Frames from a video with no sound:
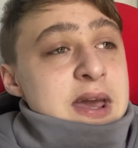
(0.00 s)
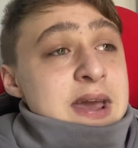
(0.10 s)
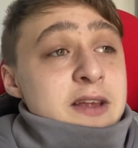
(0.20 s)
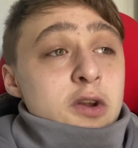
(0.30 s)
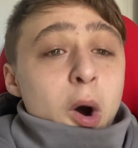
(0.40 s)

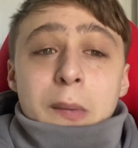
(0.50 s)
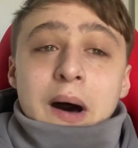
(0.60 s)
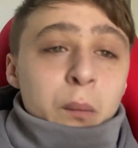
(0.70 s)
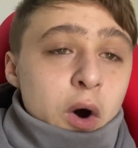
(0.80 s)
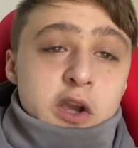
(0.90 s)
no
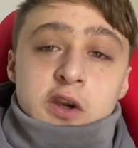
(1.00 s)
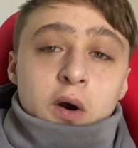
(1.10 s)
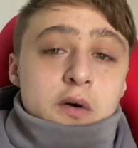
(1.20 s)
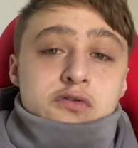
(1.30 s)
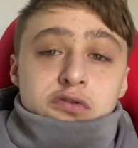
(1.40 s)
matter what you're
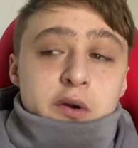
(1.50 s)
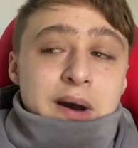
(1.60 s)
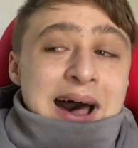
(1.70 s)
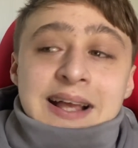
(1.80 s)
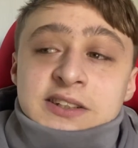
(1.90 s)
going through
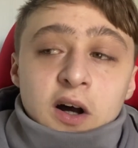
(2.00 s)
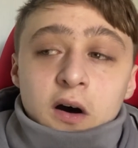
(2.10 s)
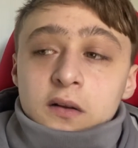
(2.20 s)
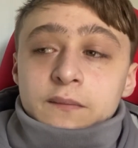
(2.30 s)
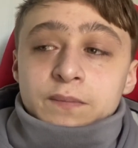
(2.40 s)
at
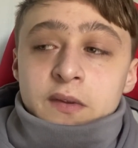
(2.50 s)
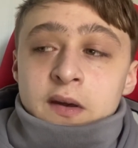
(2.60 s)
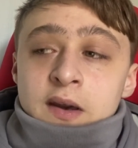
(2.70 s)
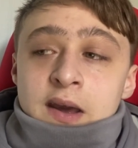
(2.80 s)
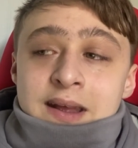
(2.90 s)
all,
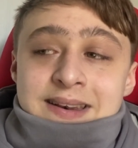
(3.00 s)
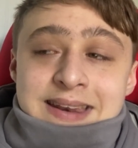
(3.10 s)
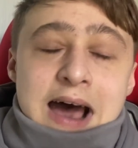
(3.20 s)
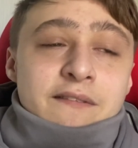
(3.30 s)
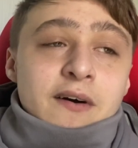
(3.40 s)

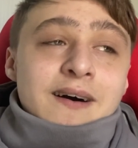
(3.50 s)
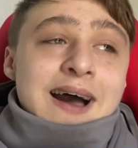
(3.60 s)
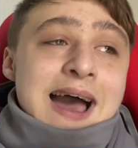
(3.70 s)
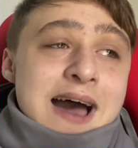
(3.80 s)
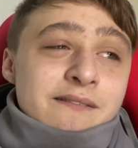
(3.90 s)
never
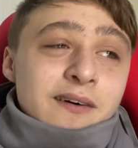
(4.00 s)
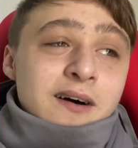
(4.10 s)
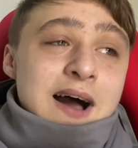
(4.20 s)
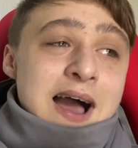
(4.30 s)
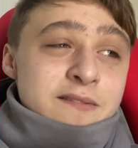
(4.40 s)
ever
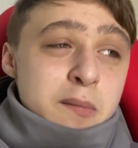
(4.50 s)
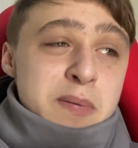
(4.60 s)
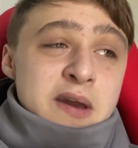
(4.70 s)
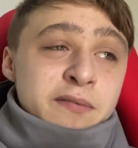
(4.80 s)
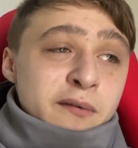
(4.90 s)
ever
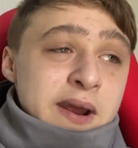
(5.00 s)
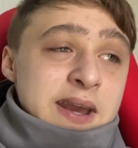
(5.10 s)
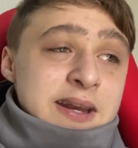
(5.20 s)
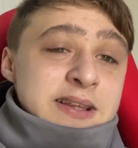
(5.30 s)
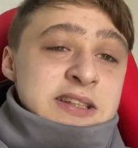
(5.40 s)
be
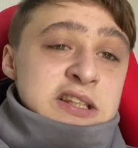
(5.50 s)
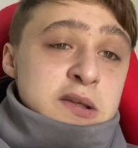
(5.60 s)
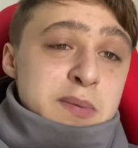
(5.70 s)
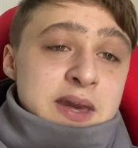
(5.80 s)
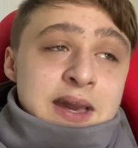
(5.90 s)
afraid to
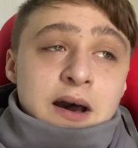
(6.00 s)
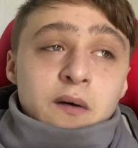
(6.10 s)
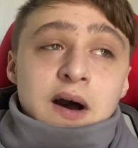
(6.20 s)
speak out.